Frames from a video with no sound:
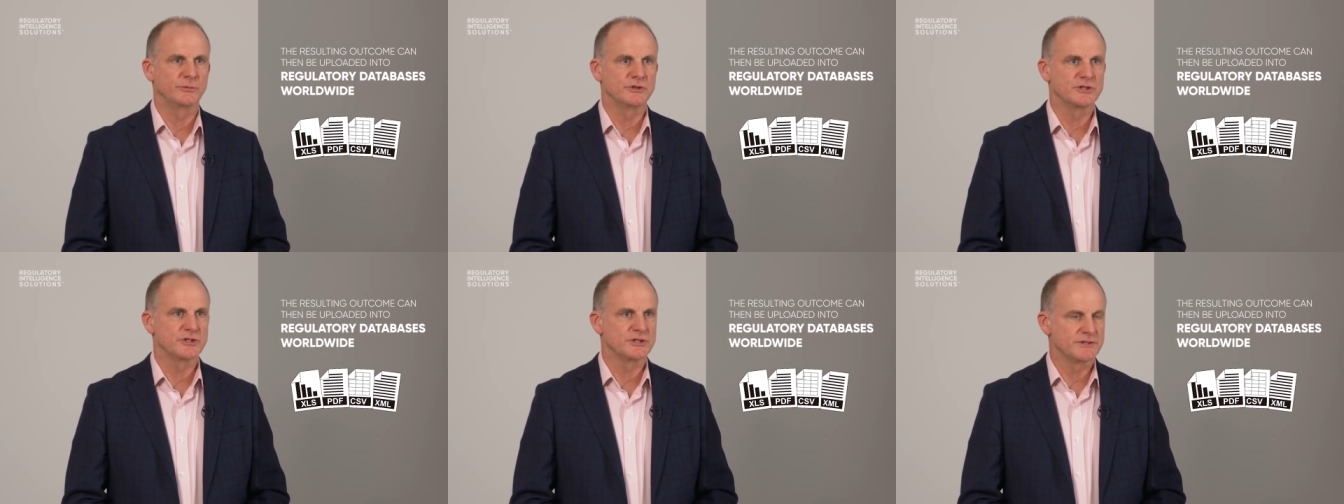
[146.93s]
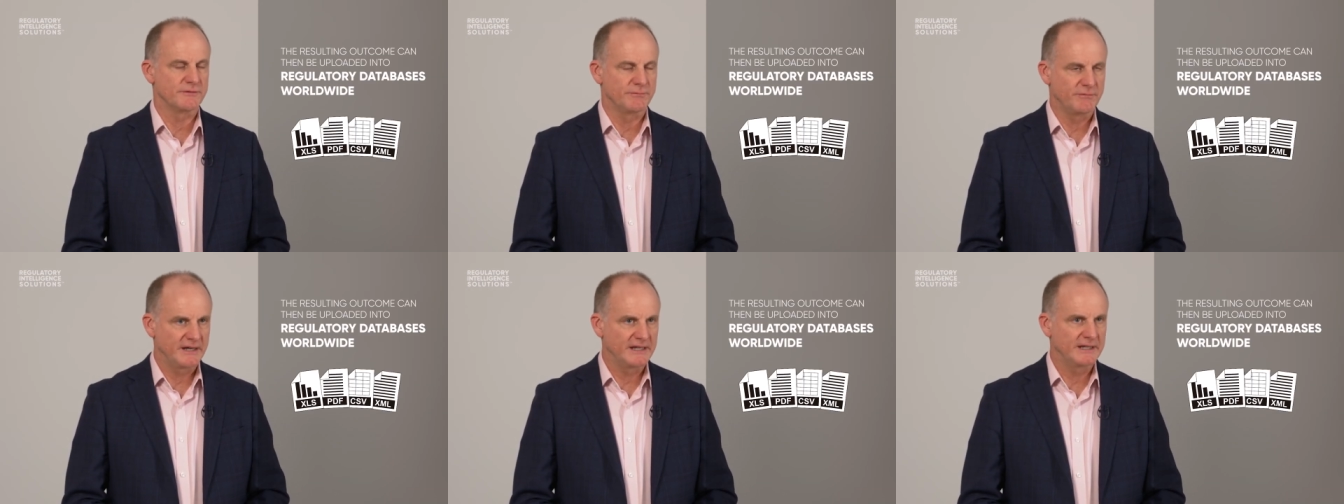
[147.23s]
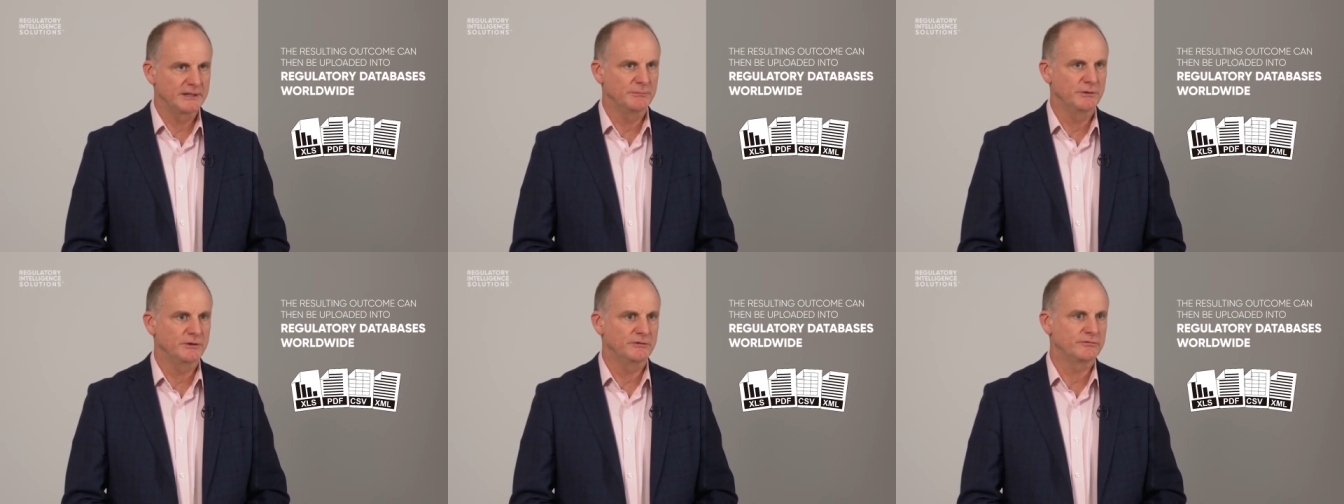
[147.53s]
which is
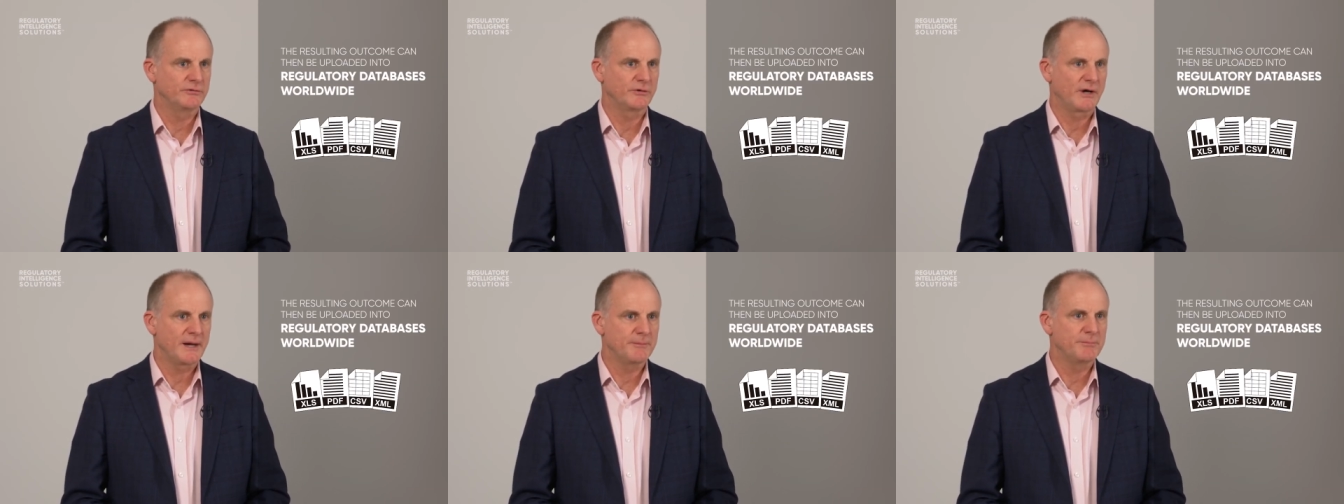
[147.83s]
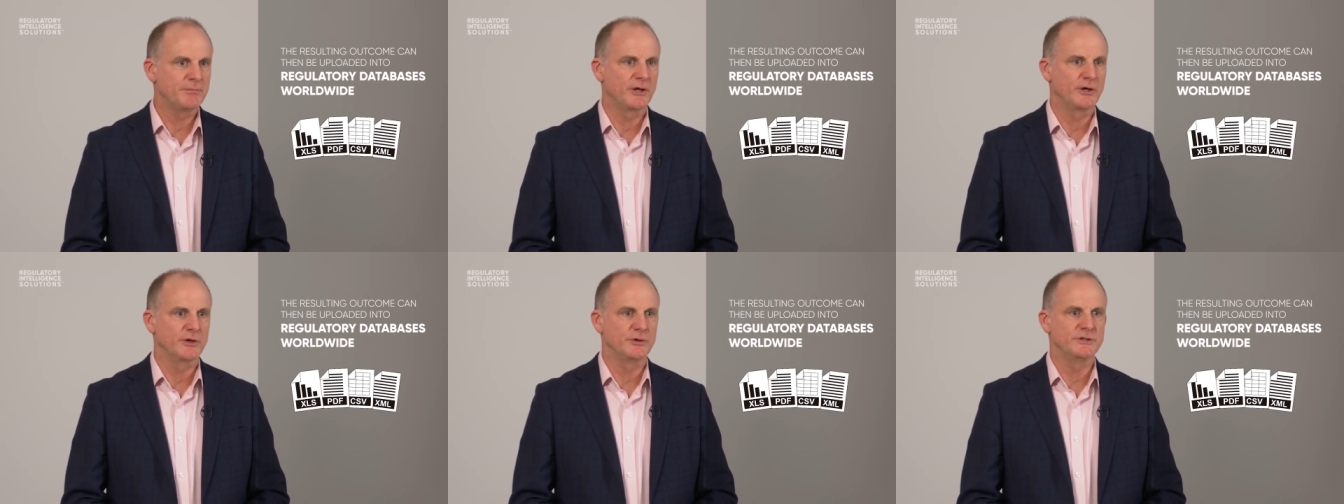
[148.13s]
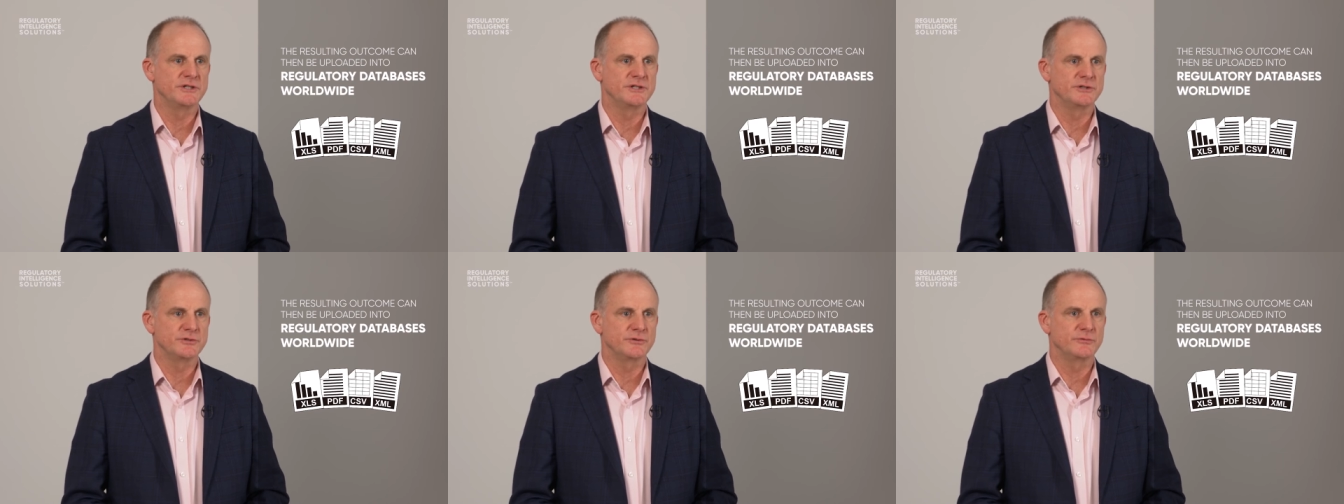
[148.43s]
available for
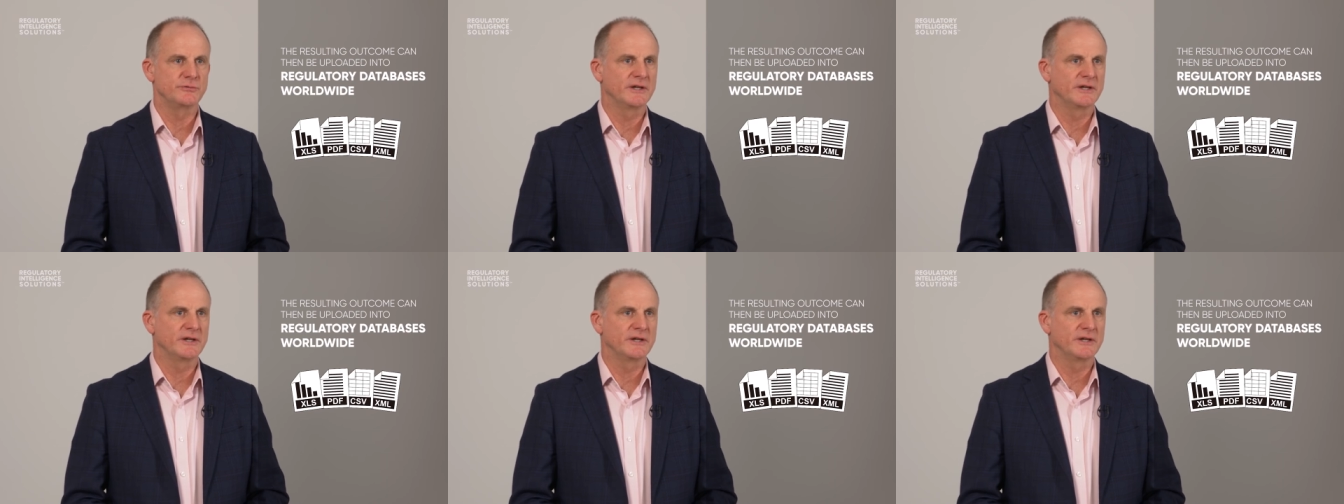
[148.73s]
upload into